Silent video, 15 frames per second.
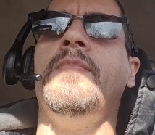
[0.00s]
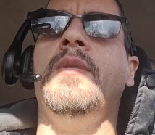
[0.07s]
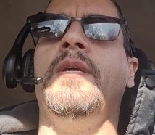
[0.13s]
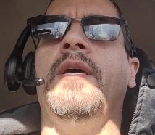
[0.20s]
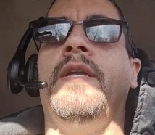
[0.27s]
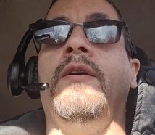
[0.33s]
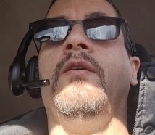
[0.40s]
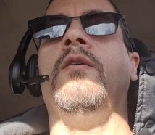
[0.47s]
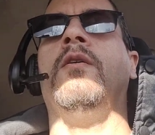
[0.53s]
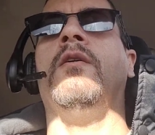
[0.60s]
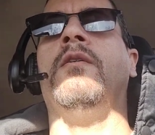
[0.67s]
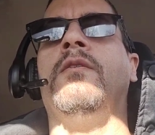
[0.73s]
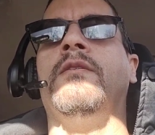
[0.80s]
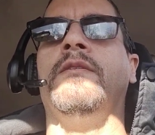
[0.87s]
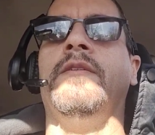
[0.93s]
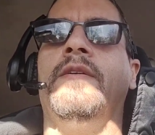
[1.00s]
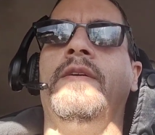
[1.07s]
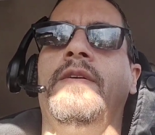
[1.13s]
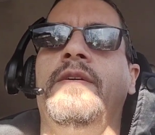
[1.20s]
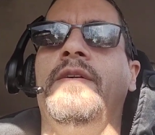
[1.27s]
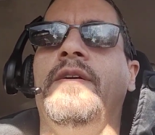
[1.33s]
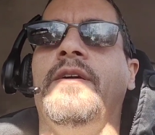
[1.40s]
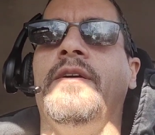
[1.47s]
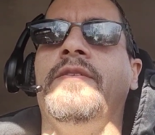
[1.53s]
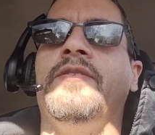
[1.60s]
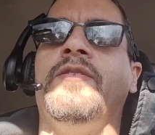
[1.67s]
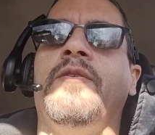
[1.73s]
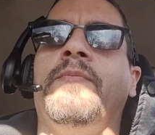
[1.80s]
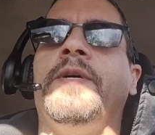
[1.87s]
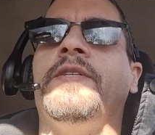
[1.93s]
and all
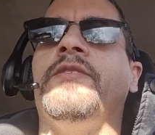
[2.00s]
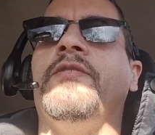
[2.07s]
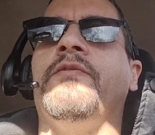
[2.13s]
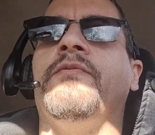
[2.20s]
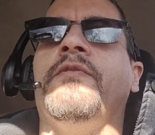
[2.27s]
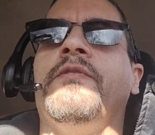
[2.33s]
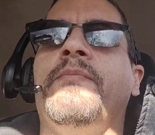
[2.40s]
so much so for